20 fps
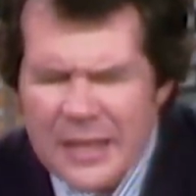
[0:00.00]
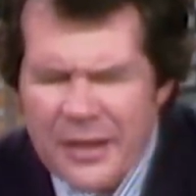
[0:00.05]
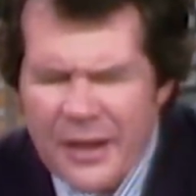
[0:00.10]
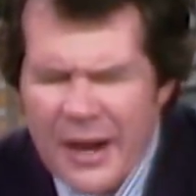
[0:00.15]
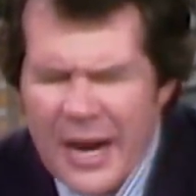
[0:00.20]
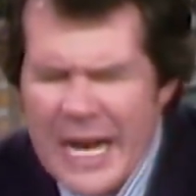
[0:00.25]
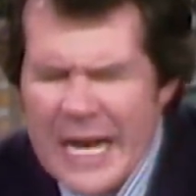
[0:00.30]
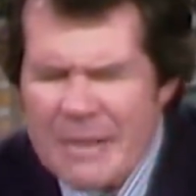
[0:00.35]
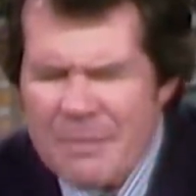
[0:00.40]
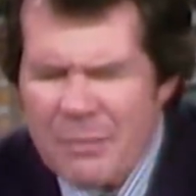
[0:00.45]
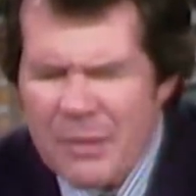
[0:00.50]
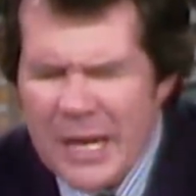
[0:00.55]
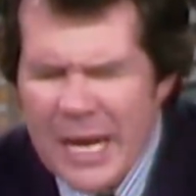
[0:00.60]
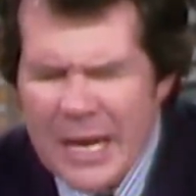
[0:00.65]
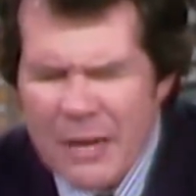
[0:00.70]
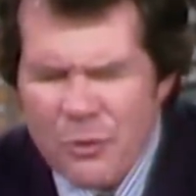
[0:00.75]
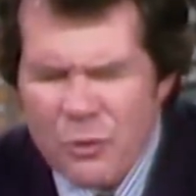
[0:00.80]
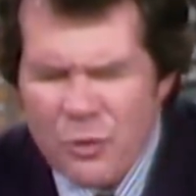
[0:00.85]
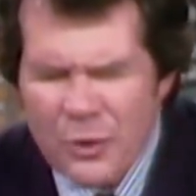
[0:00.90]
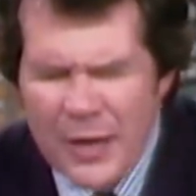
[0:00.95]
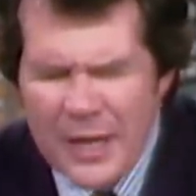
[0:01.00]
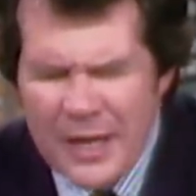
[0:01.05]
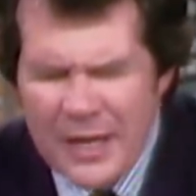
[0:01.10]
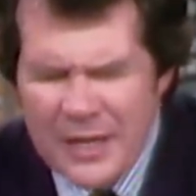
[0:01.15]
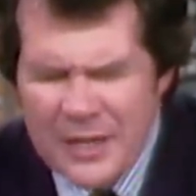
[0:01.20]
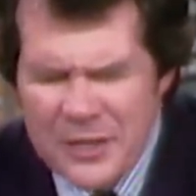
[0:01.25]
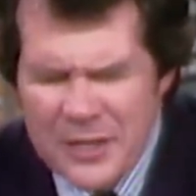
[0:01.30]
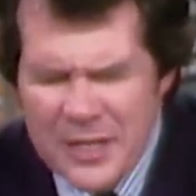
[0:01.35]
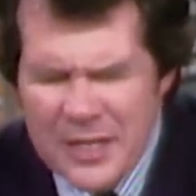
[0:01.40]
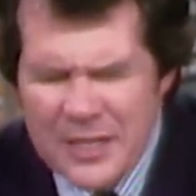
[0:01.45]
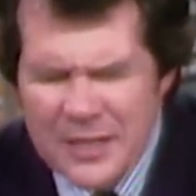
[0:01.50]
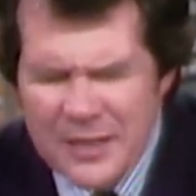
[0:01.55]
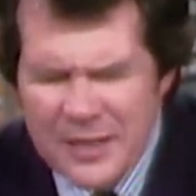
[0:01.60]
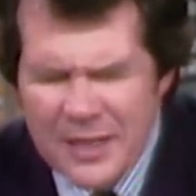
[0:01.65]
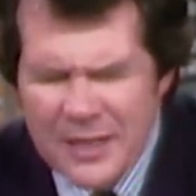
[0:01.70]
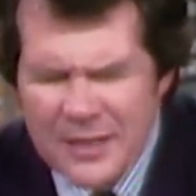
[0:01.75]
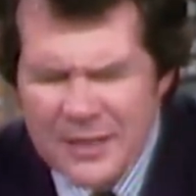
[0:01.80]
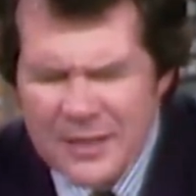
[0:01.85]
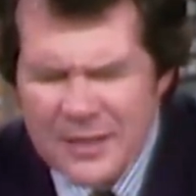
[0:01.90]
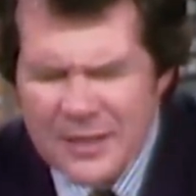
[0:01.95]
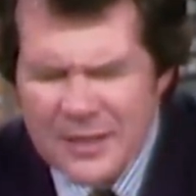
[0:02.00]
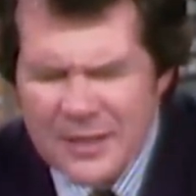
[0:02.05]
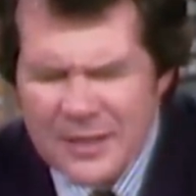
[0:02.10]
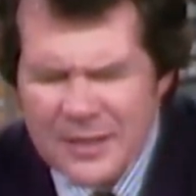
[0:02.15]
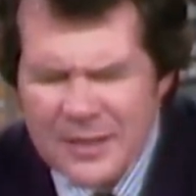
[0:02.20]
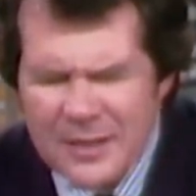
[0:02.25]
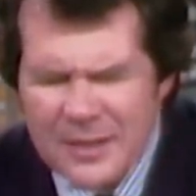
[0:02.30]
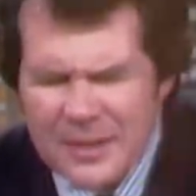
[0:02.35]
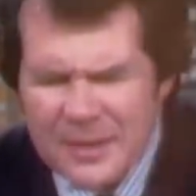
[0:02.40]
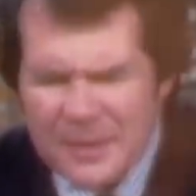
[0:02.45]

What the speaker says: that I'm not ready, Jesus.